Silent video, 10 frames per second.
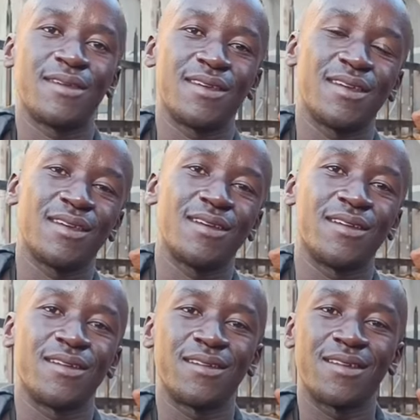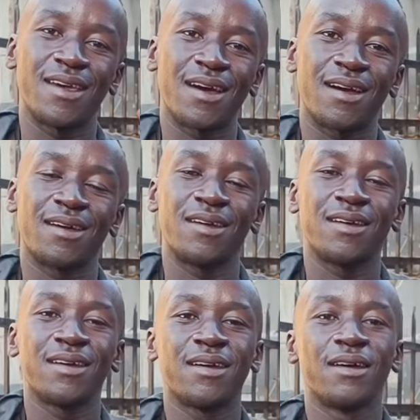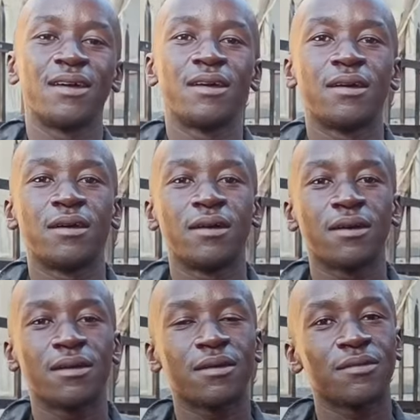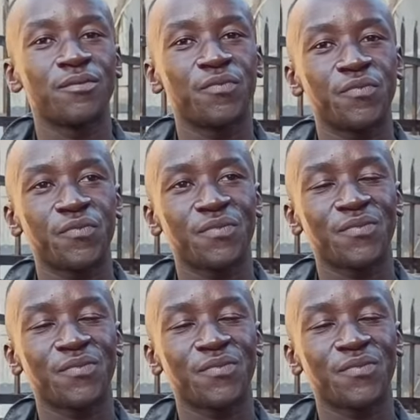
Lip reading: Oh. Do you like it so far?